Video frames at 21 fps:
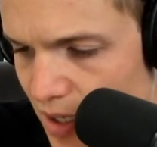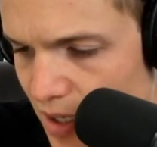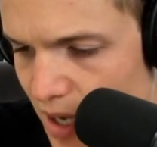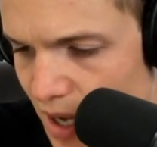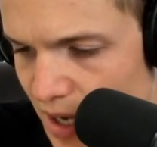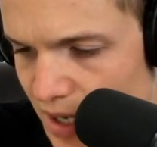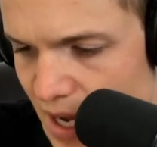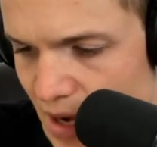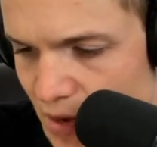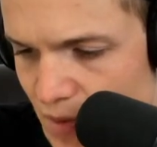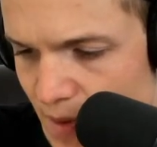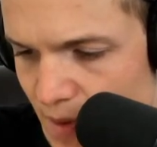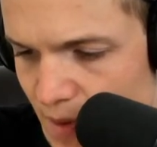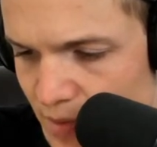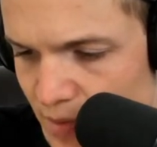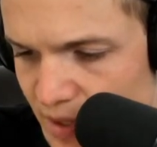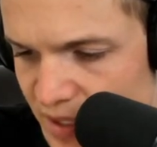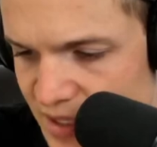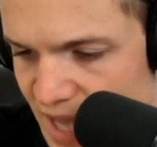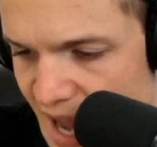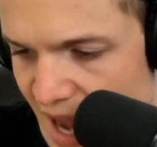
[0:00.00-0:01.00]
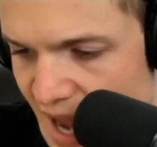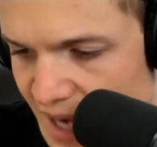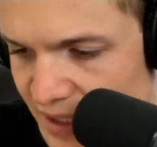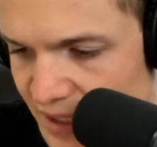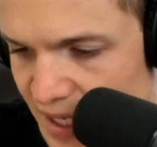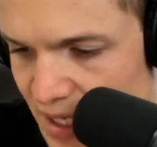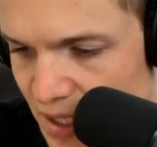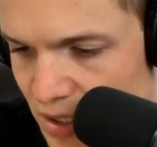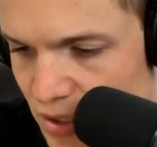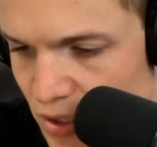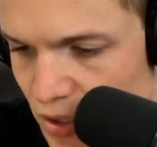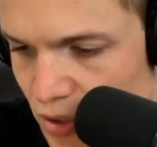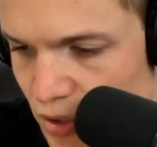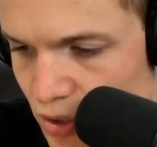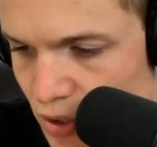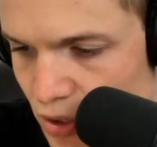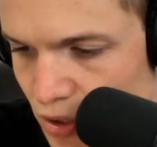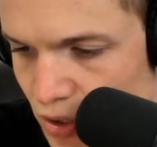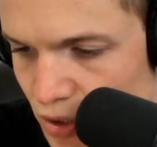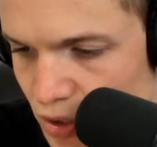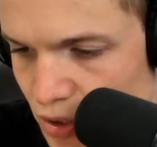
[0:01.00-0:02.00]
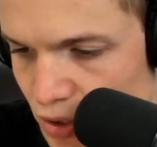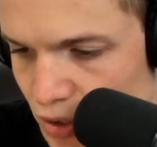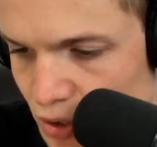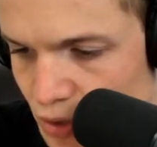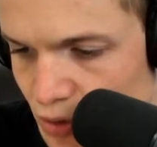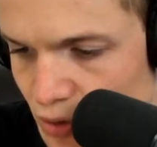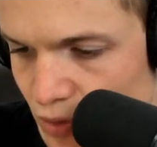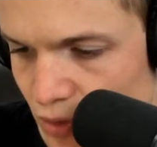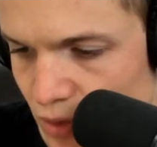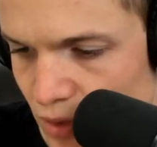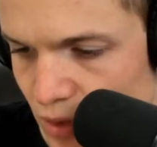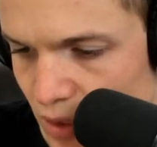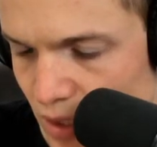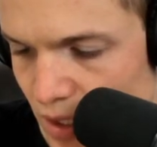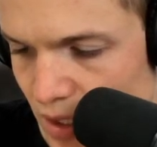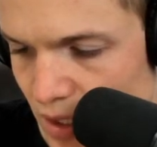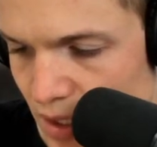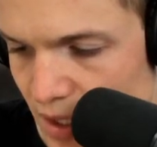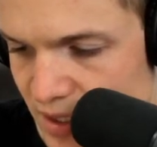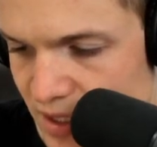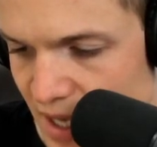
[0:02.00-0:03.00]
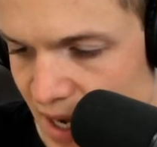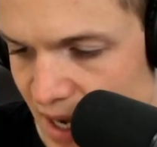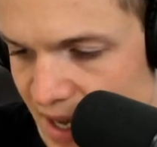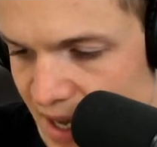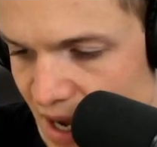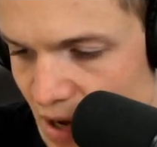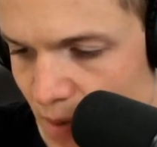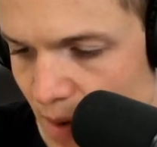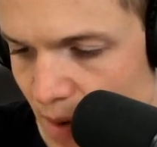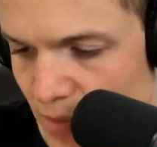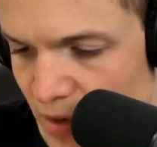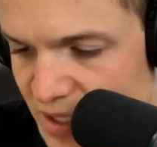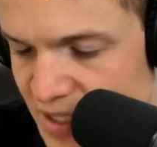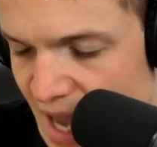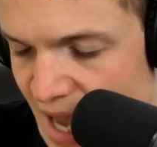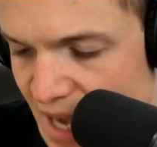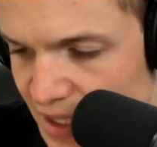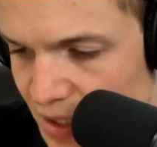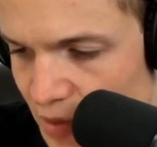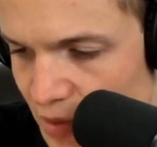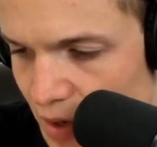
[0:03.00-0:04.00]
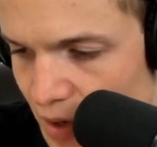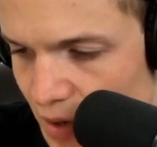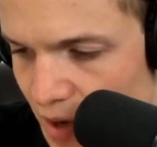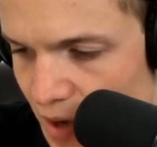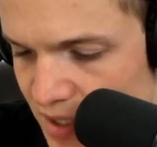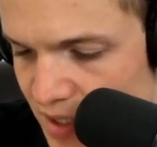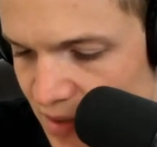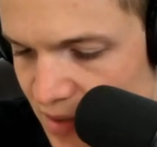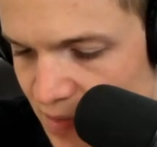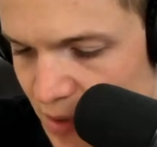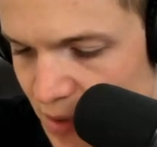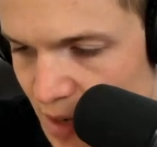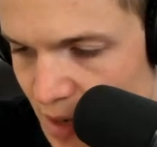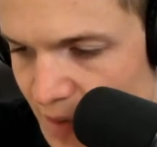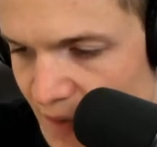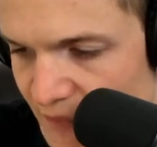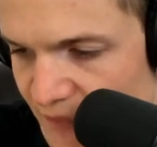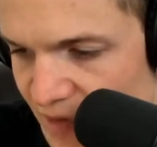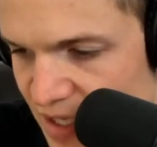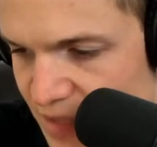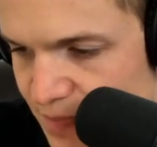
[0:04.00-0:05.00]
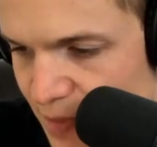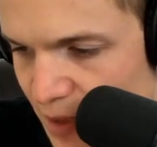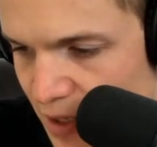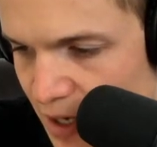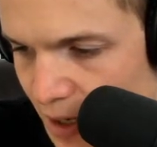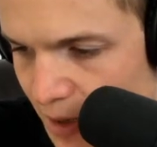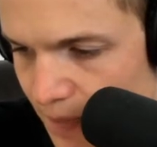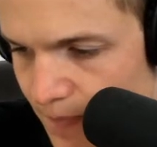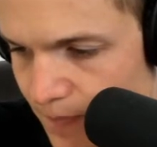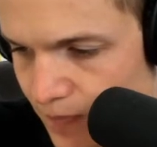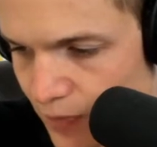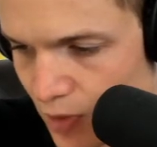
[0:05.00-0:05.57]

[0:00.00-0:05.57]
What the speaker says: Can't remember exactly. Let's see. I can't remember exactly what it was. Let me pull it up on Facebook here.